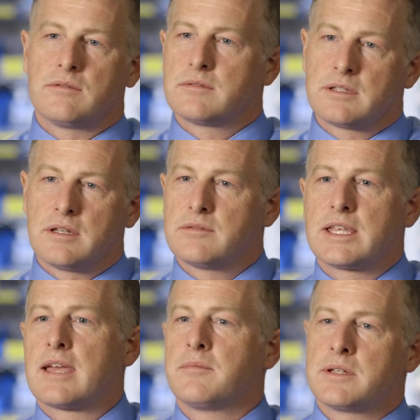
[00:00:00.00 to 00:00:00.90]
only
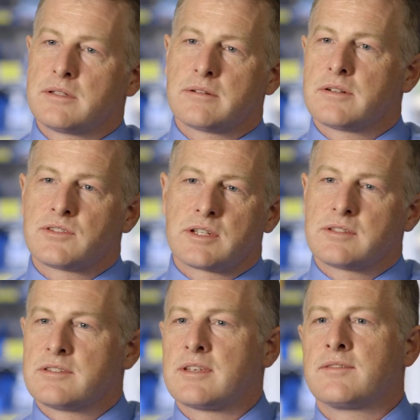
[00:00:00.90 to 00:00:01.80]
get when you're in your
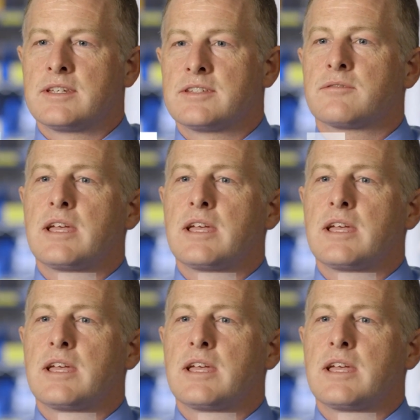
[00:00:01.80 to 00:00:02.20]
60s, 70s, or